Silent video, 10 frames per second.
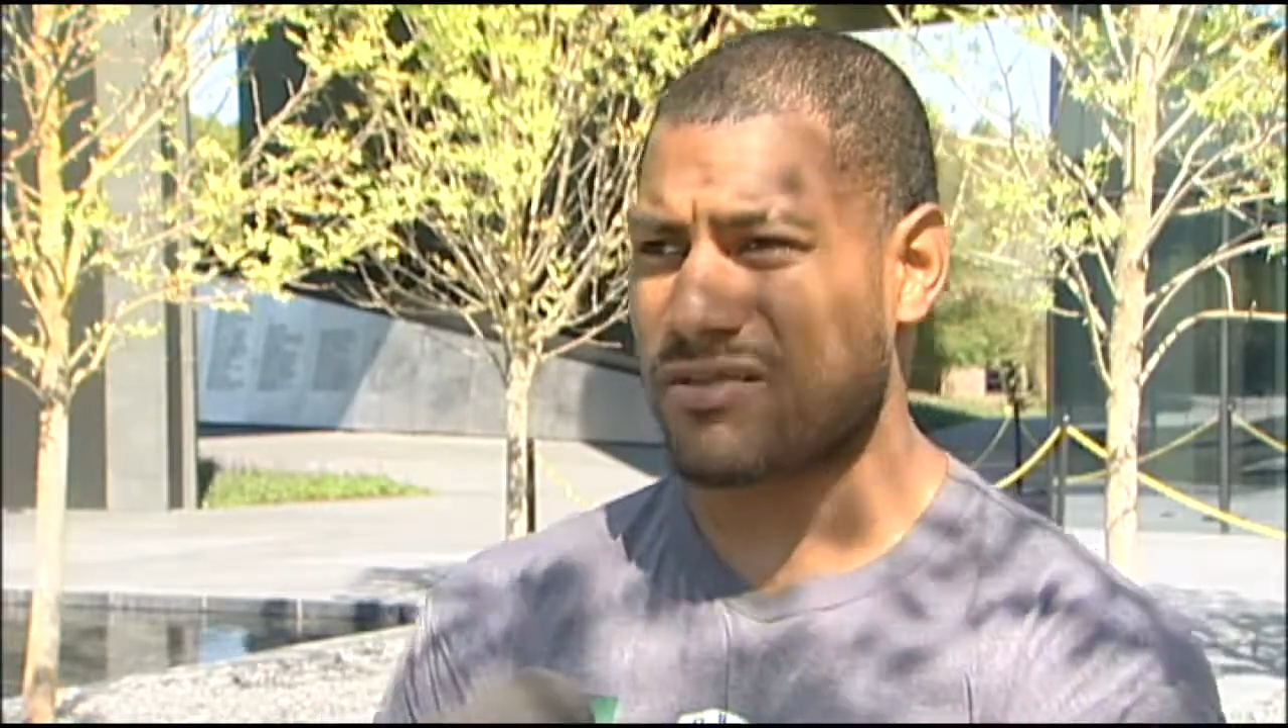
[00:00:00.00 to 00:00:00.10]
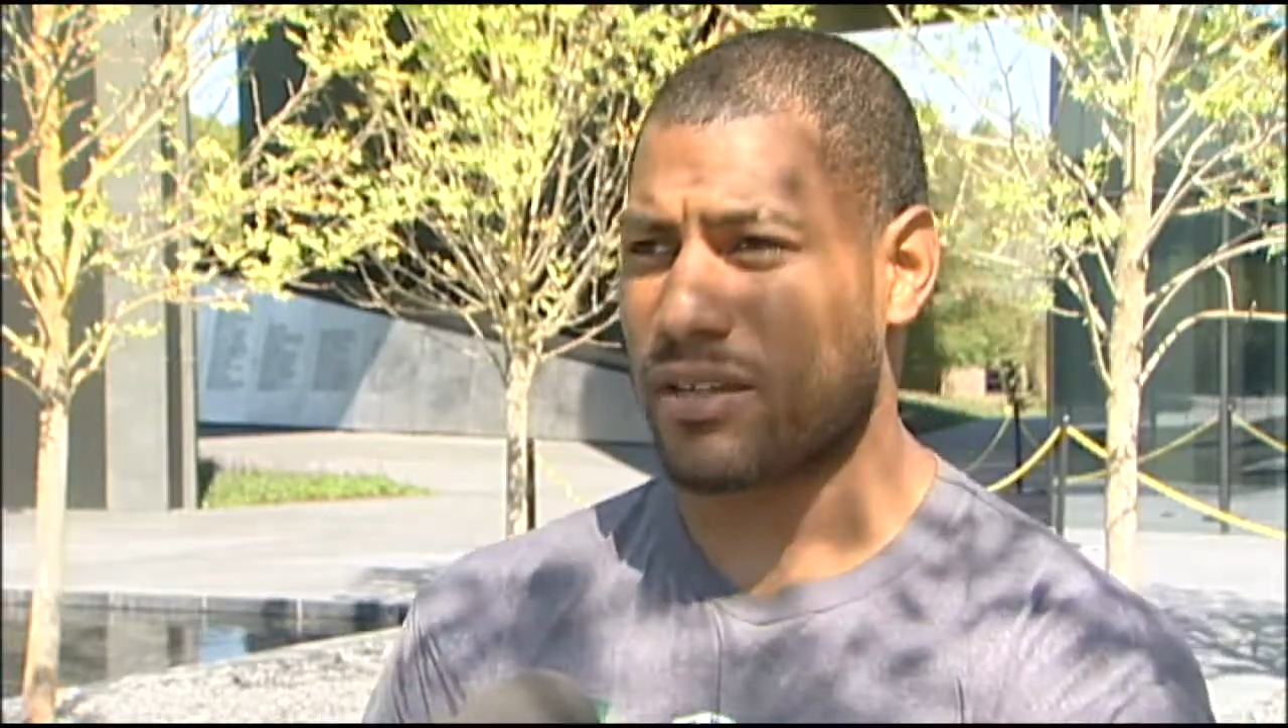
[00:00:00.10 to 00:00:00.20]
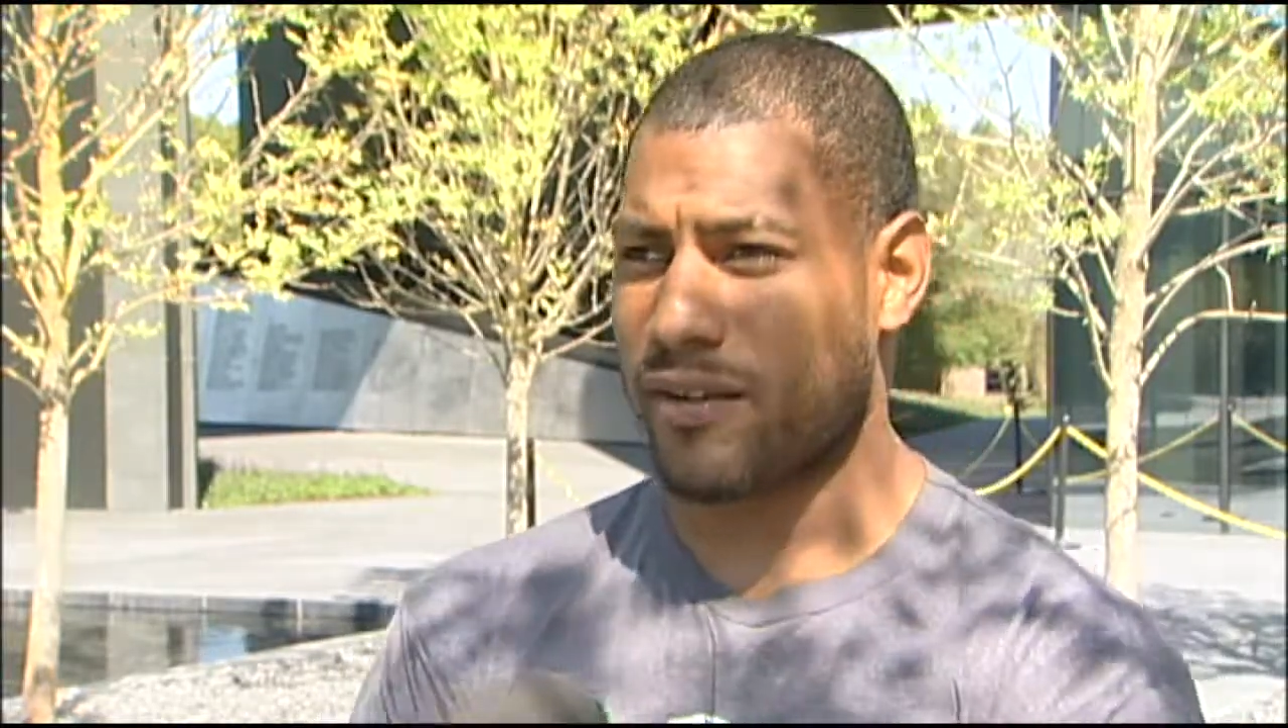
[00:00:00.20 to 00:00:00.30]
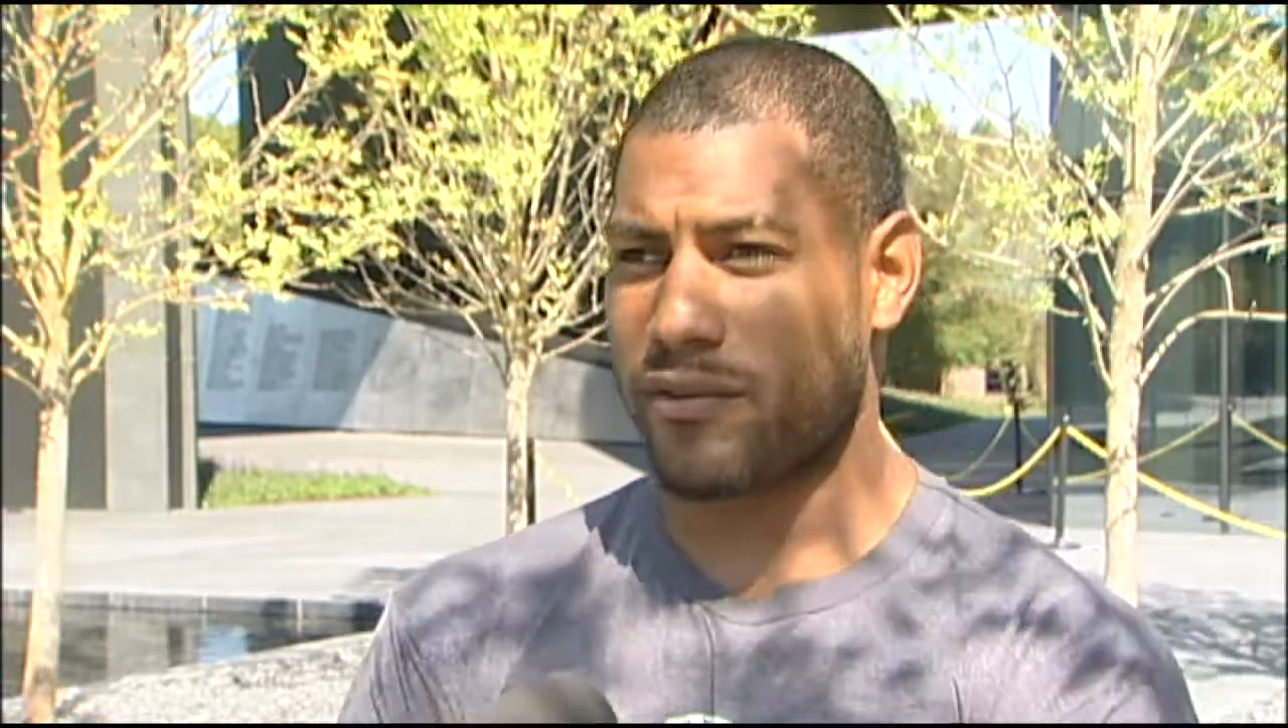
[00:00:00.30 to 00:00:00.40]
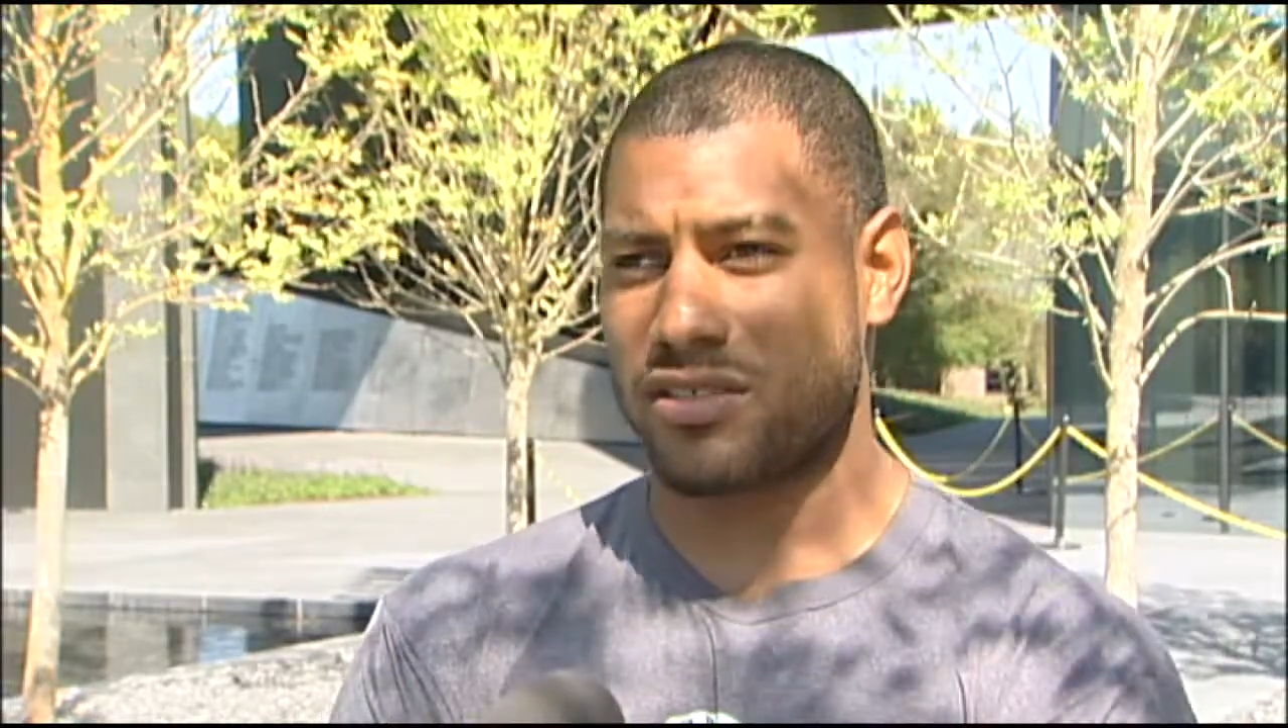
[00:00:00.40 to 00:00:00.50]
week
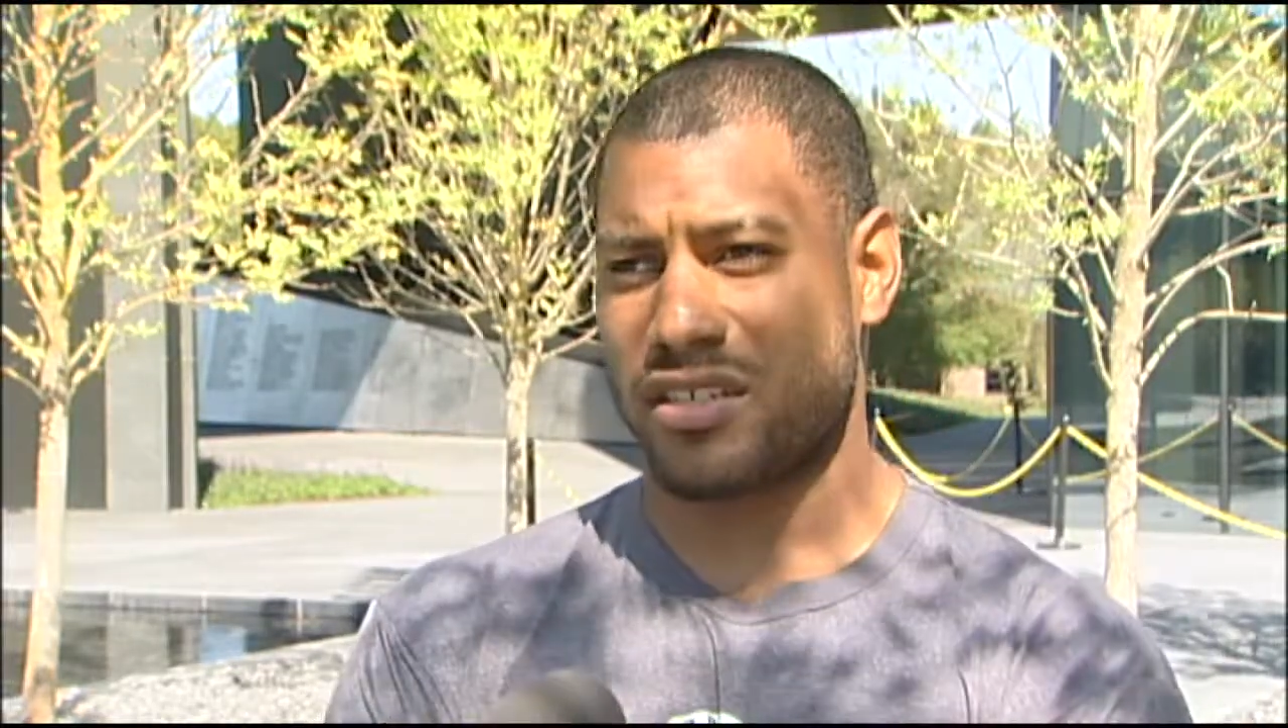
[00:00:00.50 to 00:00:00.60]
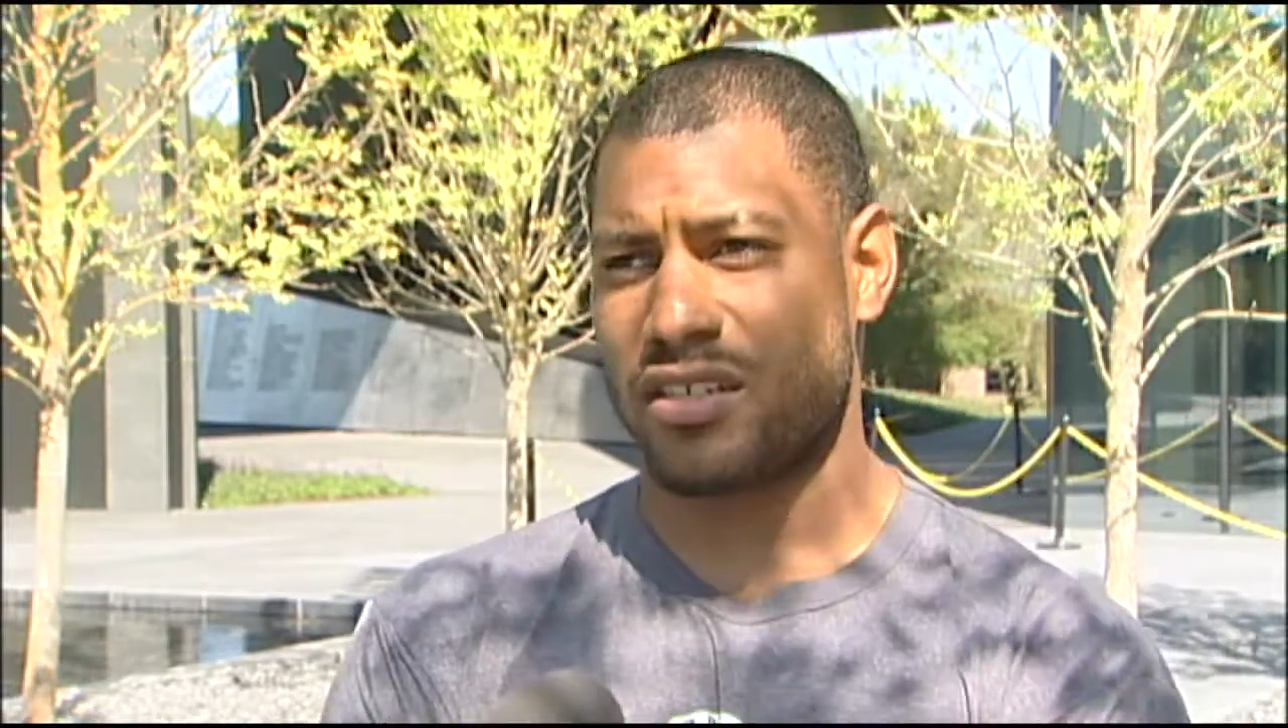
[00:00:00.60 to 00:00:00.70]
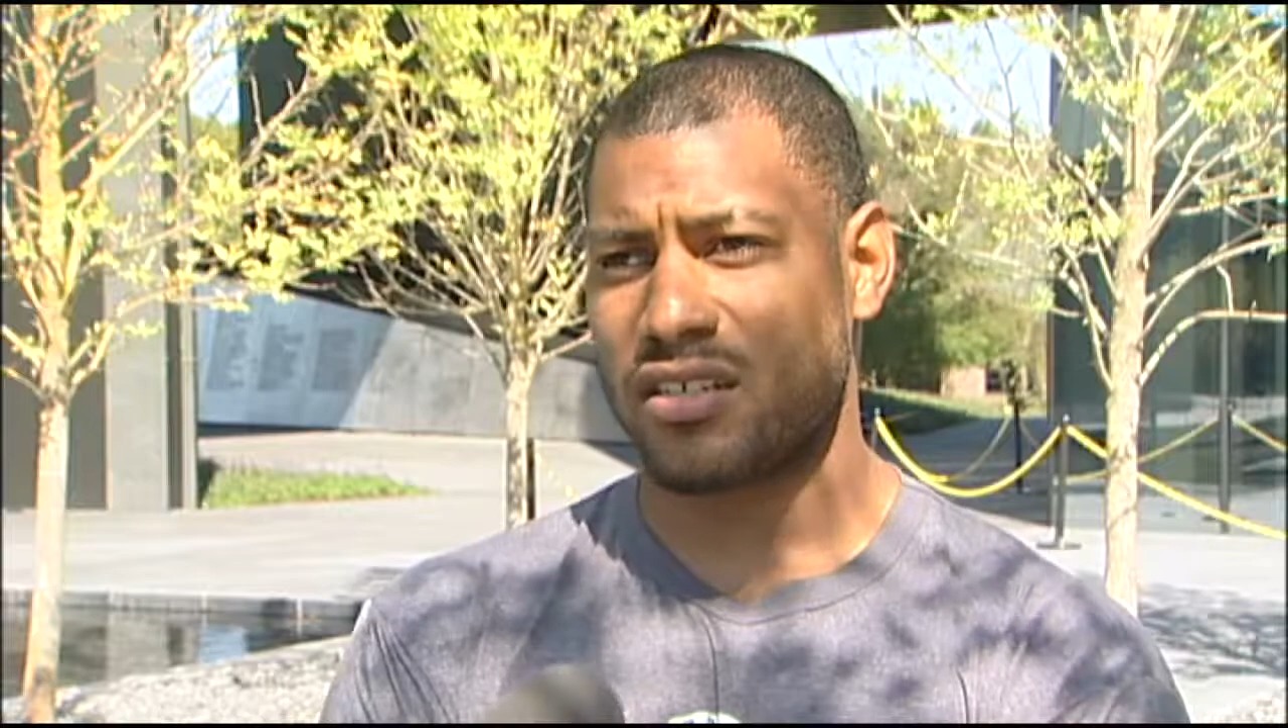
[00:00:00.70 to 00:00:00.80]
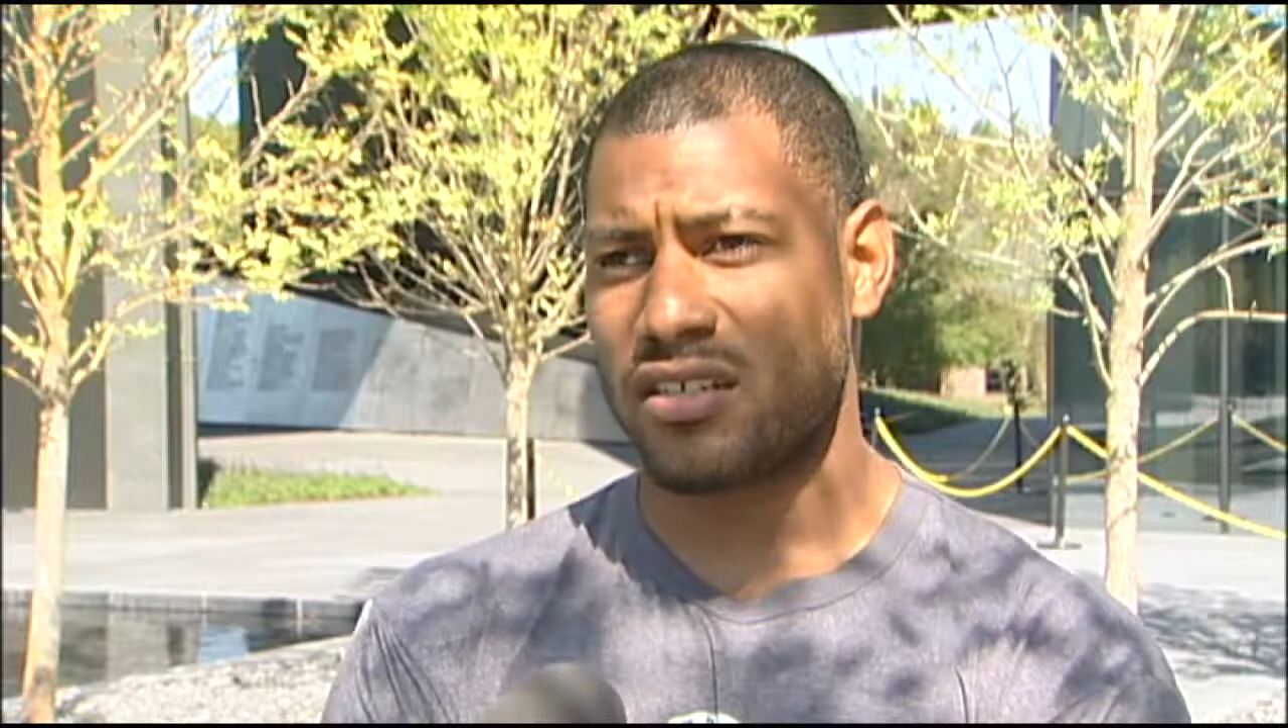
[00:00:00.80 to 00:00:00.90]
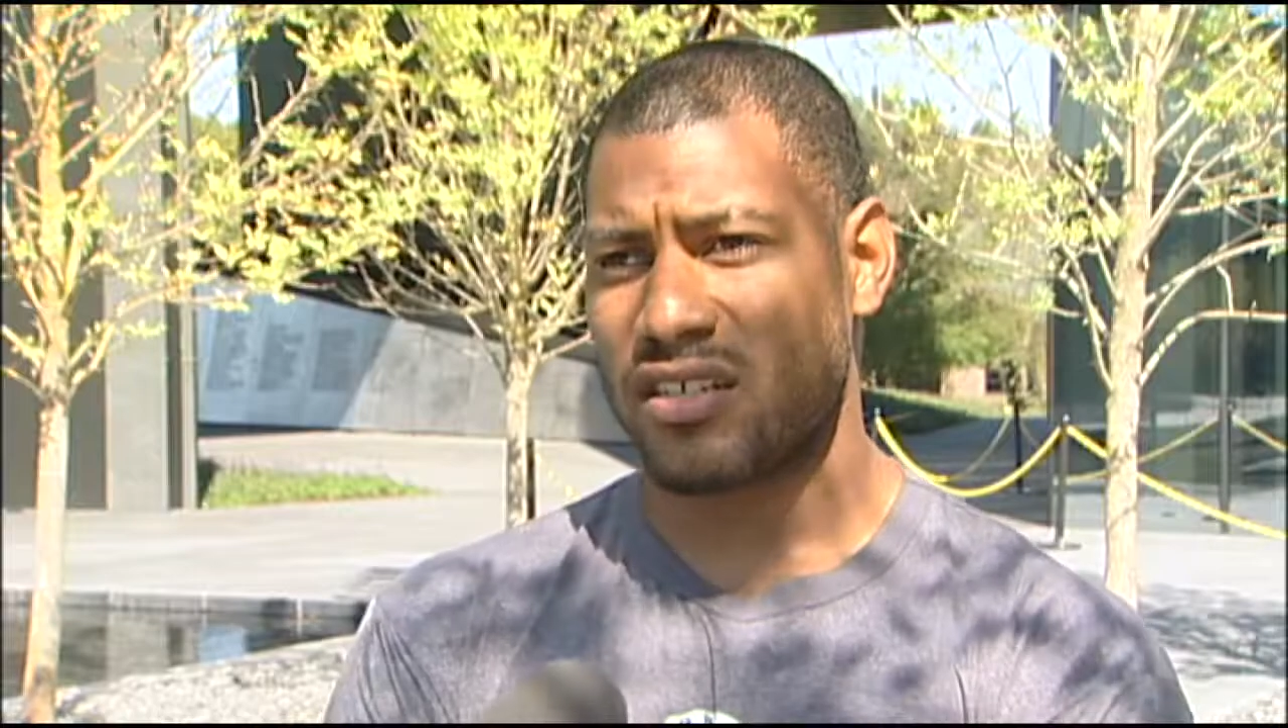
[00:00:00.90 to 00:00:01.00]
at Virginia.